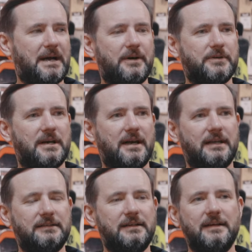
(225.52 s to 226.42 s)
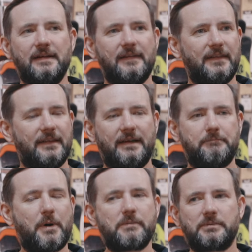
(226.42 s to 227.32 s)
in powder, and
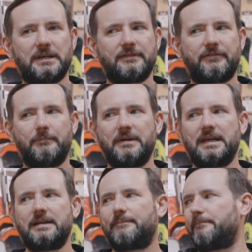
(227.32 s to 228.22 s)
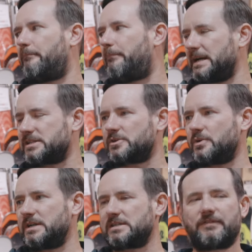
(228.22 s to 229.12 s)
probably, for me, best
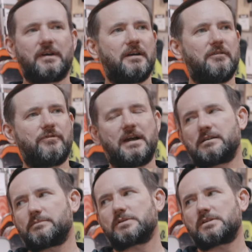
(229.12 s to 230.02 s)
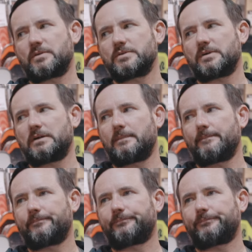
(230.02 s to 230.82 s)
choice for variable snow as well.